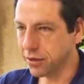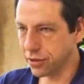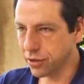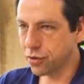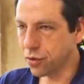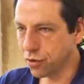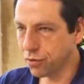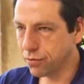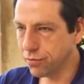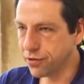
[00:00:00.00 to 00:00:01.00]
got a
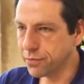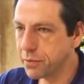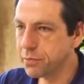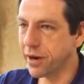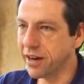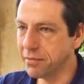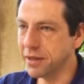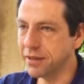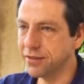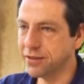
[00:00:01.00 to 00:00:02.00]
call from the Prime
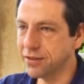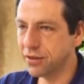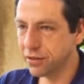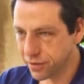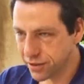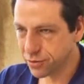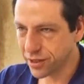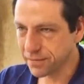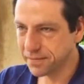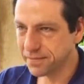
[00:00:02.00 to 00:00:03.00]
Minister of
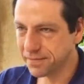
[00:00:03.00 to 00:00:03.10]
Israel.